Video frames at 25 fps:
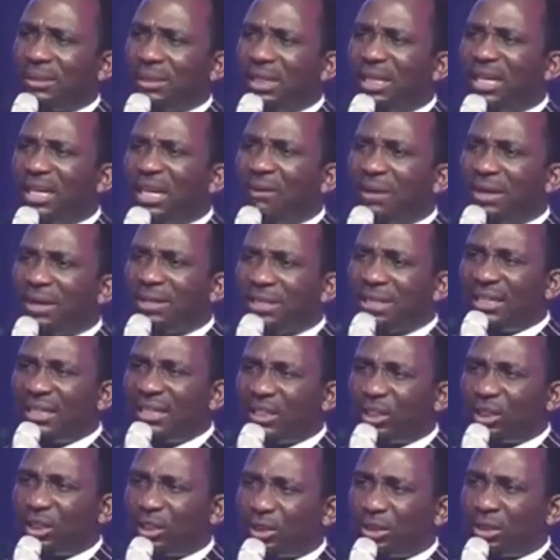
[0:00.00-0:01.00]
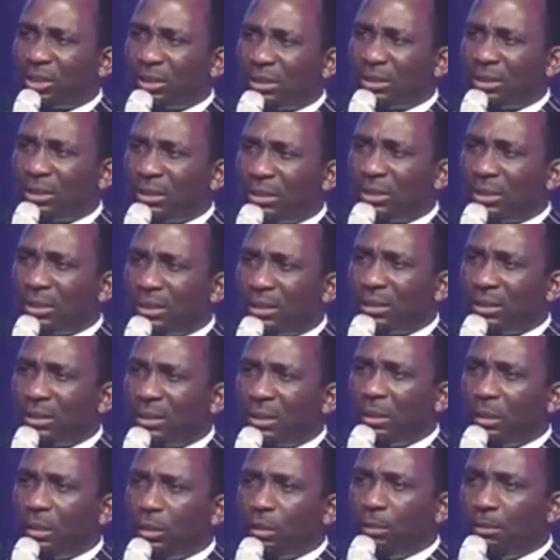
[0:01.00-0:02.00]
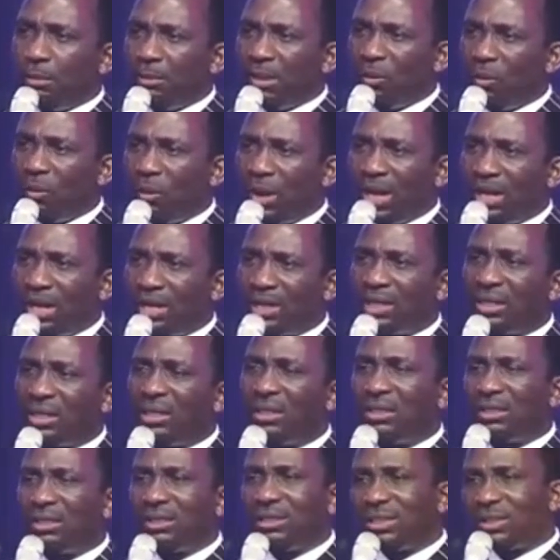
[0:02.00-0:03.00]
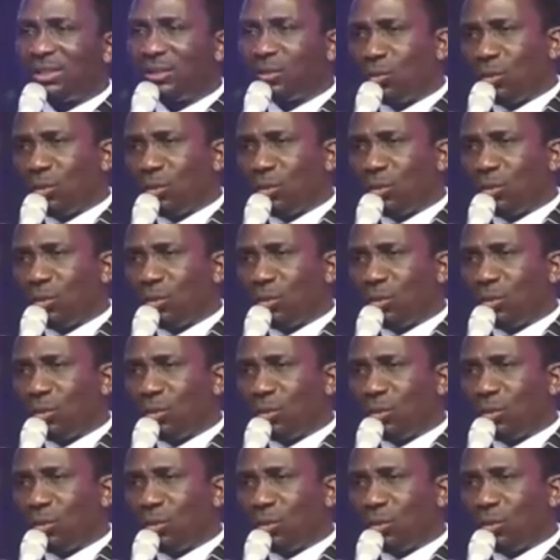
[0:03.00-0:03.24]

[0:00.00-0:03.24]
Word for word: in our dedication. Number one, is